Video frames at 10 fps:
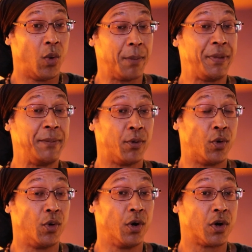what
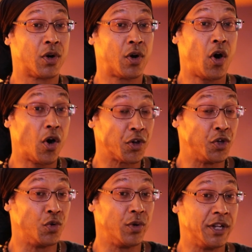people call
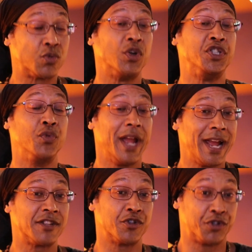you, is what you
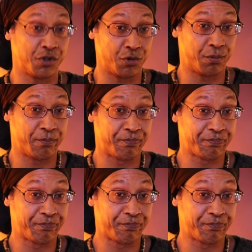answer to.